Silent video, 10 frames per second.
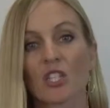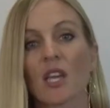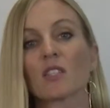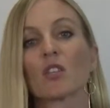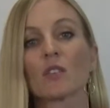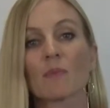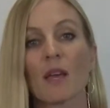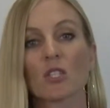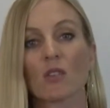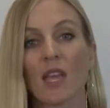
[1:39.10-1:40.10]
She had two
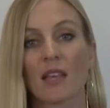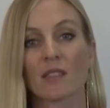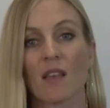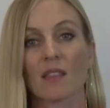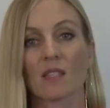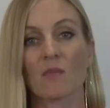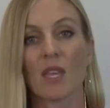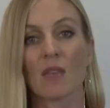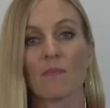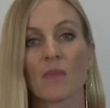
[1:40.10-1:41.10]
special guests on this
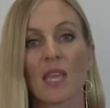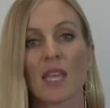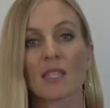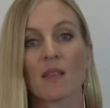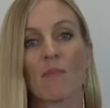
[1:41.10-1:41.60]
week. He is a